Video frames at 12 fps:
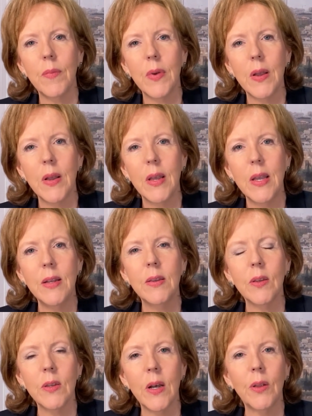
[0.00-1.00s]
he
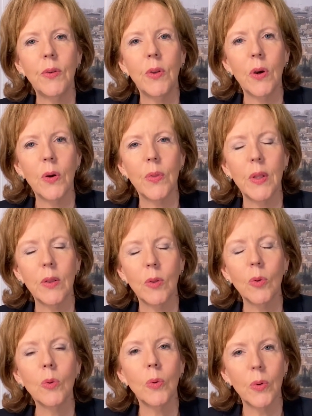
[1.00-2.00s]
did not know that
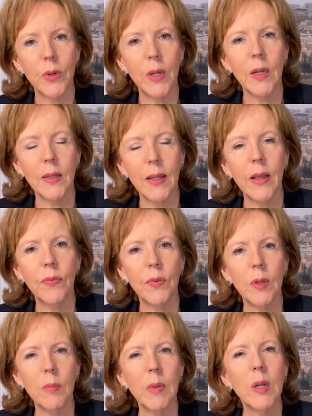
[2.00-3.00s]
the Lord had left
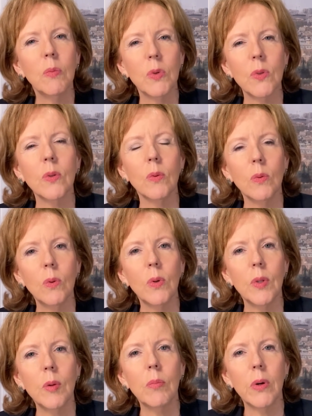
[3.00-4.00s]
him. It was the
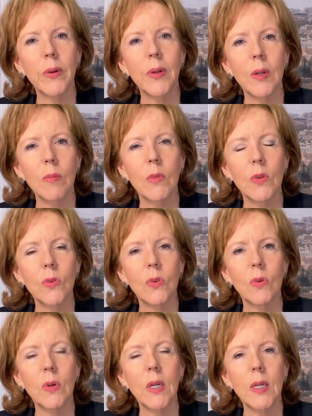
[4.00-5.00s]
Lord that brought him the
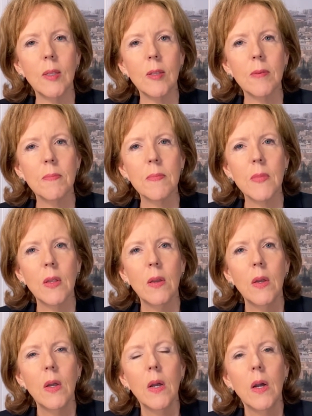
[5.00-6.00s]
strength.
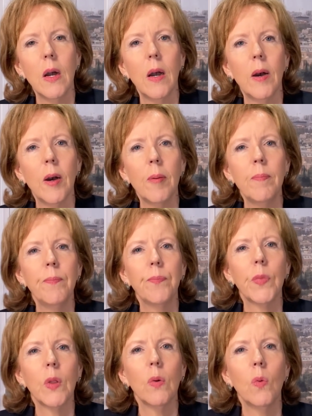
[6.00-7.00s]

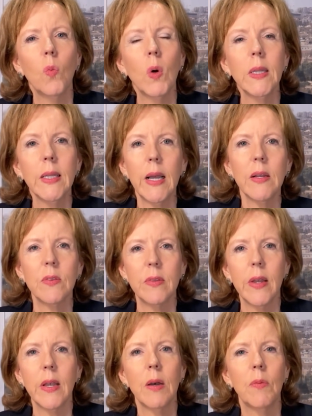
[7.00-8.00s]
One last
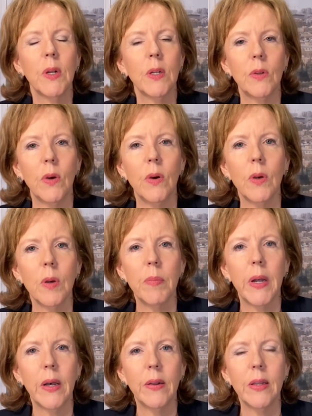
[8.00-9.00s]
thing I want to talk
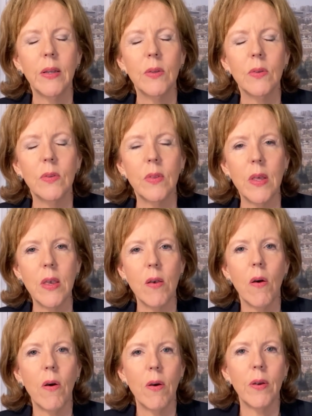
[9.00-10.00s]
about is the
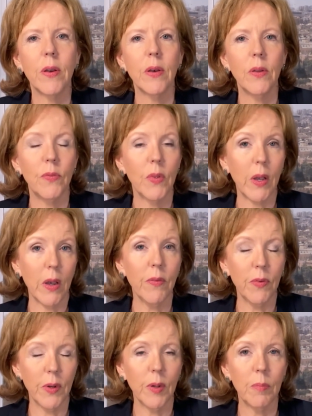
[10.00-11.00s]
Ark of the
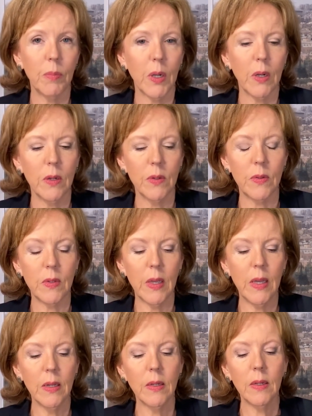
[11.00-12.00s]
Covenant, because
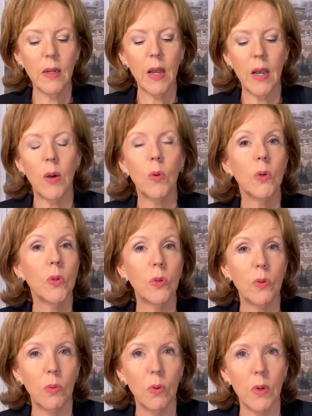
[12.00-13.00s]
in our
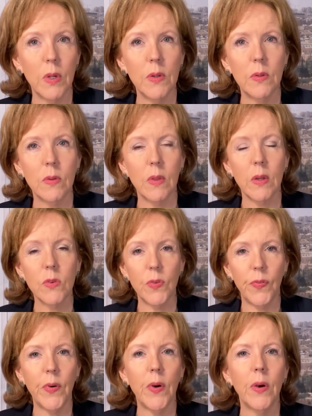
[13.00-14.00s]
stories thus
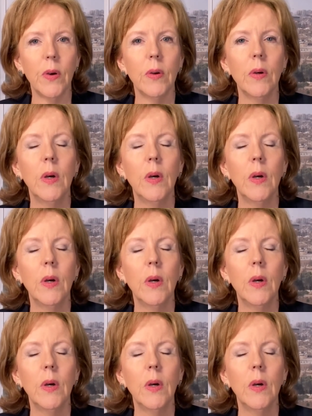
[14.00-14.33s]
far,